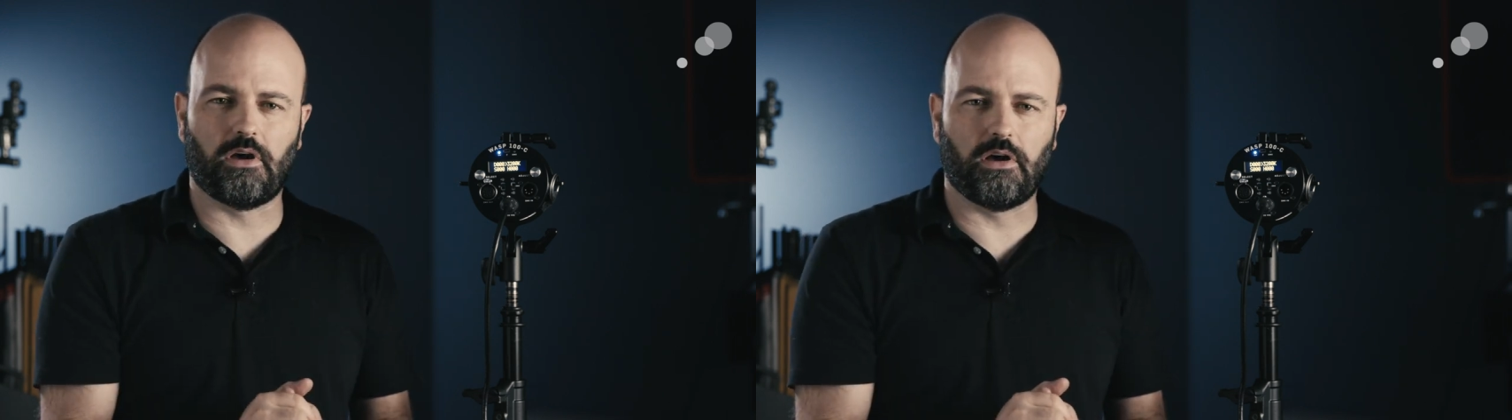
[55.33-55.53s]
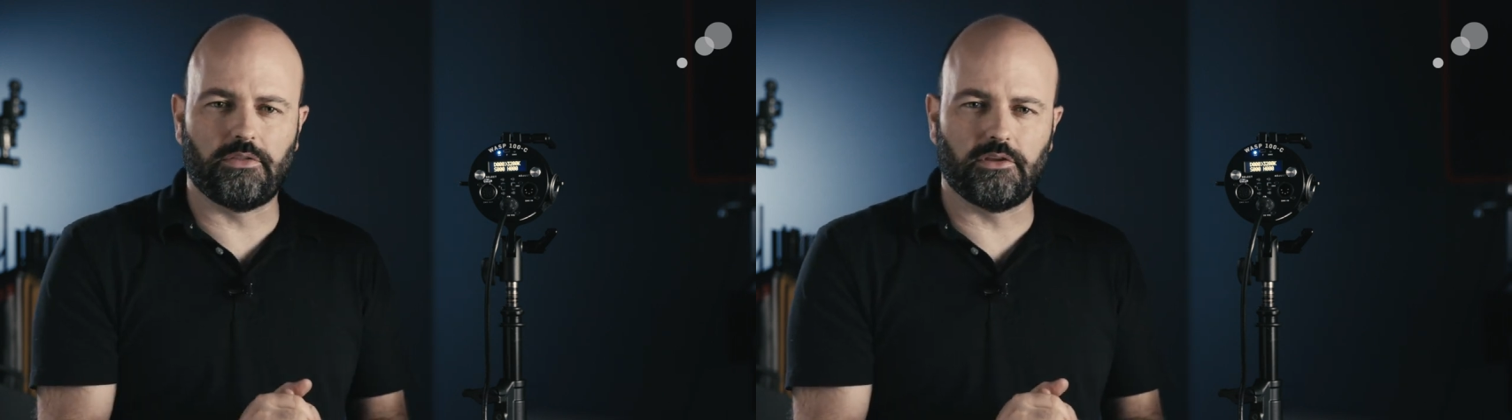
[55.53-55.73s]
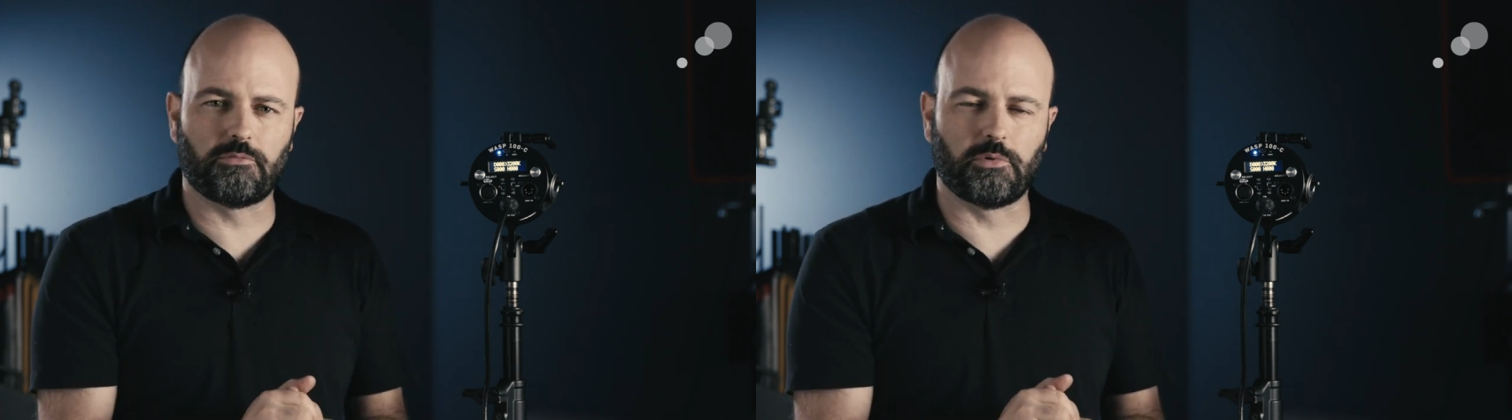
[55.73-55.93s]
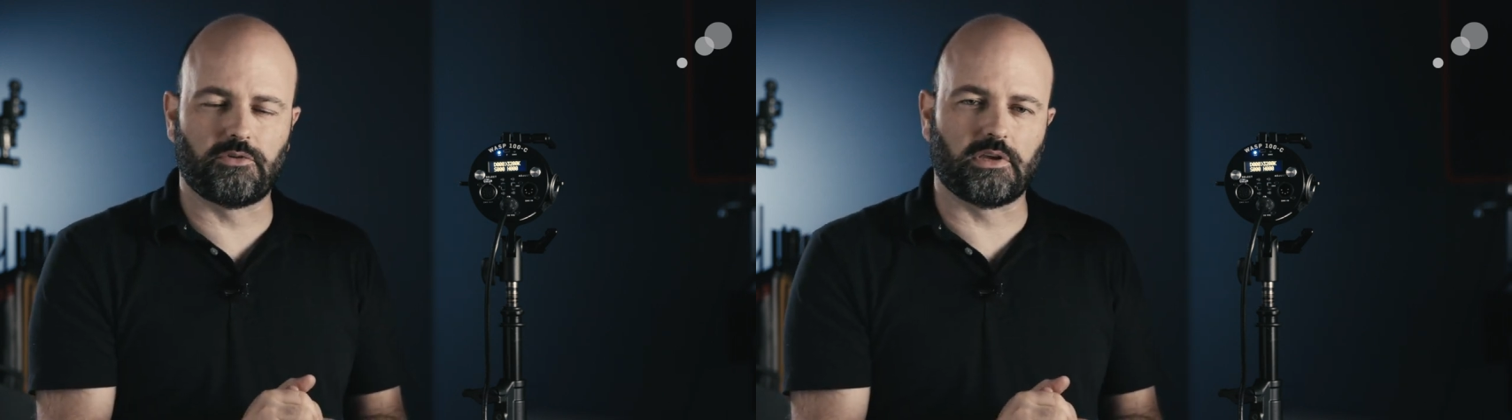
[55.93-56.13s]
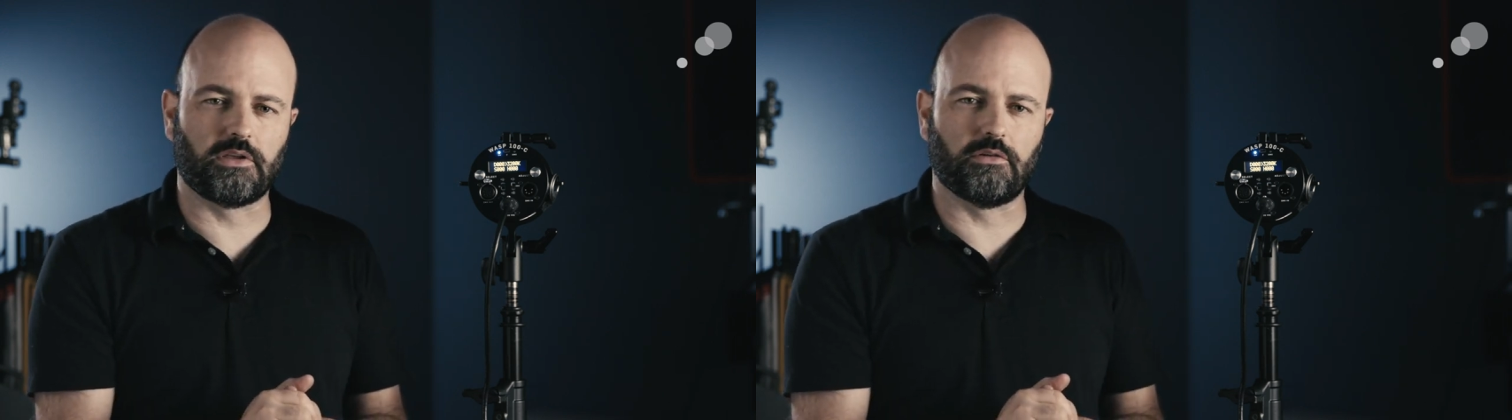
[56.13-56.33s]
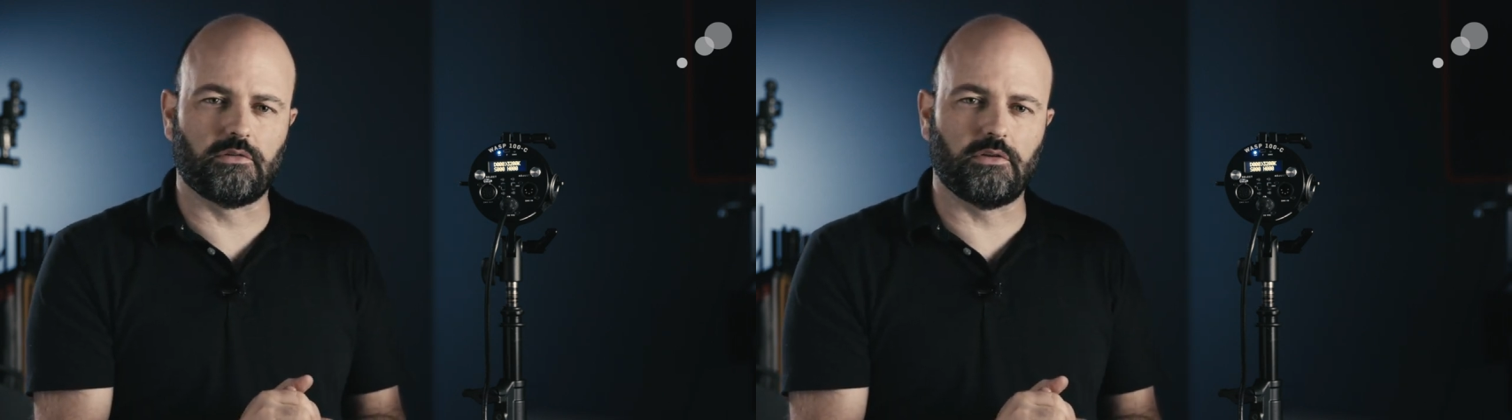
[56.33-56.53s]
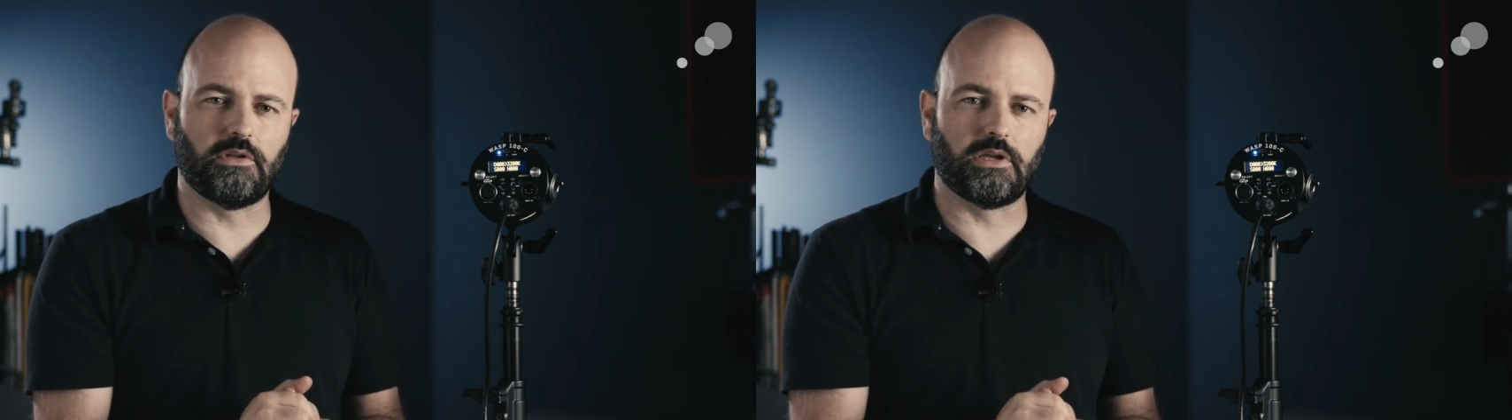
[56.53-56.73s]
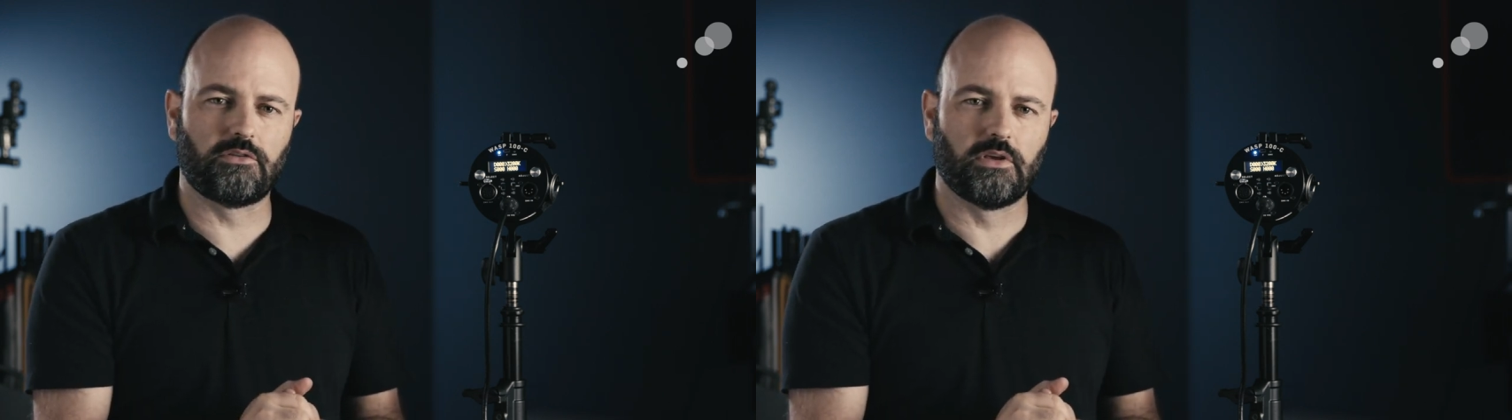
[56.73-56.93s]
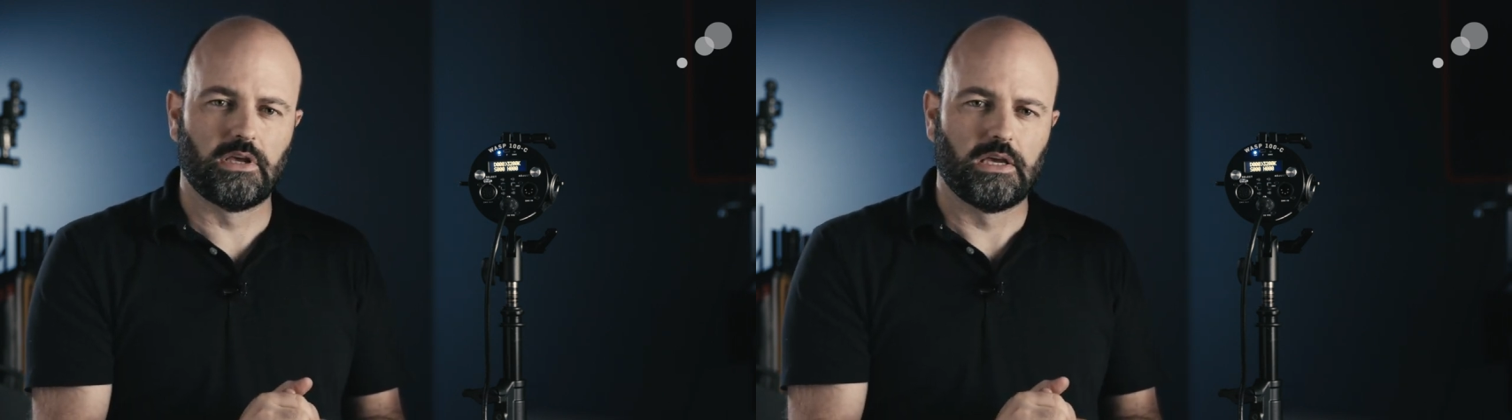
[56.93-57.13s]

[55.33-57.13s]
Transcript: on this particular unit.